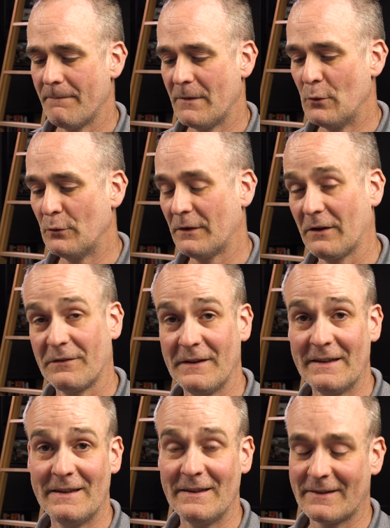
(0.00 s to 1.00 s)
using a
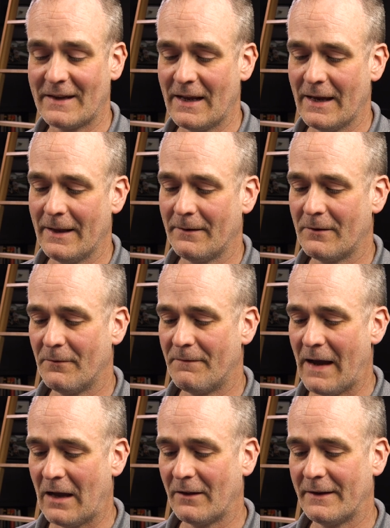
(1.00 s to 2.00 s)
CT scan to
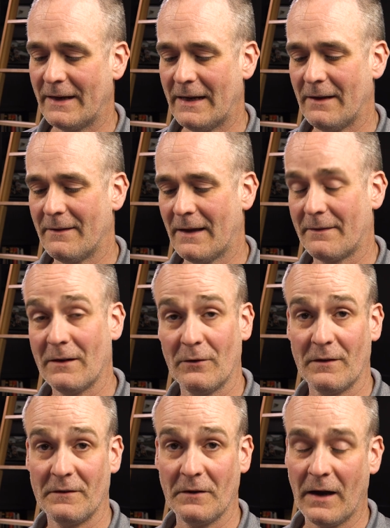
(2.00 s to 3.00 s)
validate that their
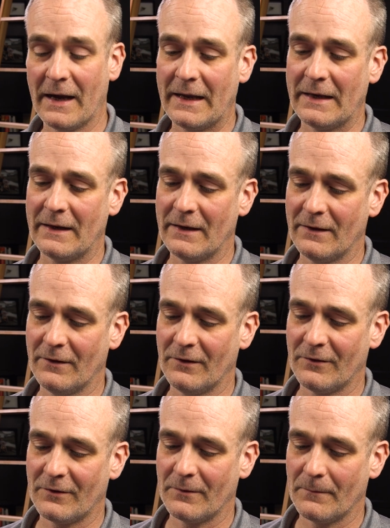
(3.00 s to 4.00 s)
design
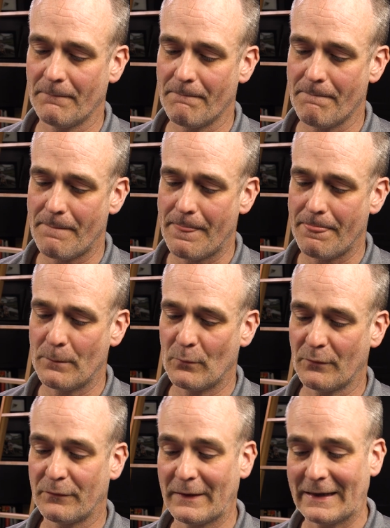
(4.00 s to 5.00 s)
is
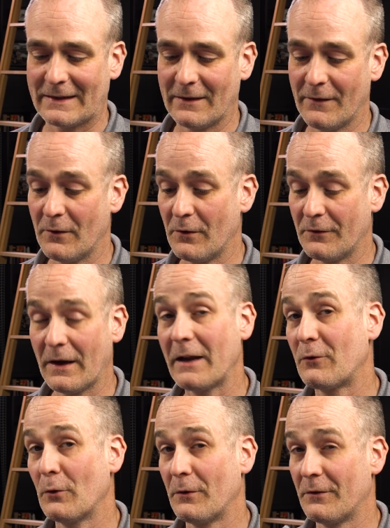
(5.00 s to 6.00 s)
reflected, their
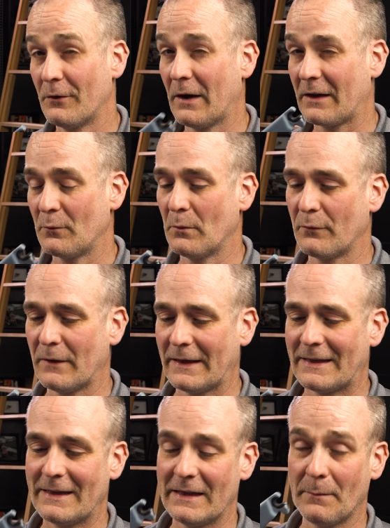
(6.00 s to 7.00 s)
design choices are actually
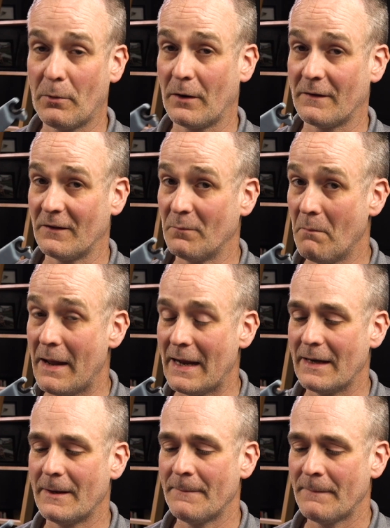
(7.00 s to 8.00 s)
reflected in the part that's
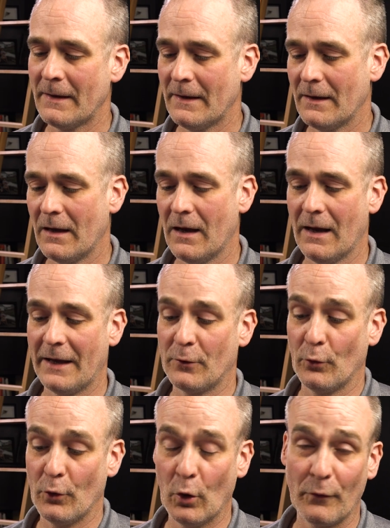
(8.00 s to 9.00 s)
made. I
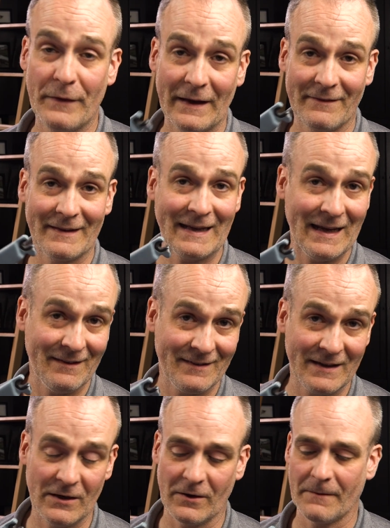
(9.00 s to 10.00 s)
don't know if that's the case
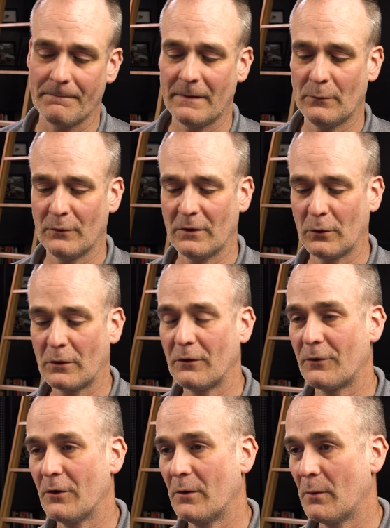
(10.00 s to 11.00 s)
here. I was a little
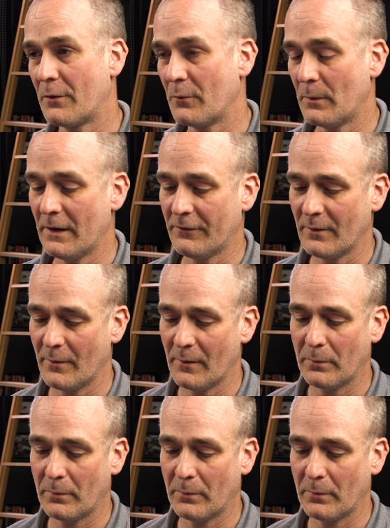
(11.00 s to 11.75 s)
concerned with the way some of the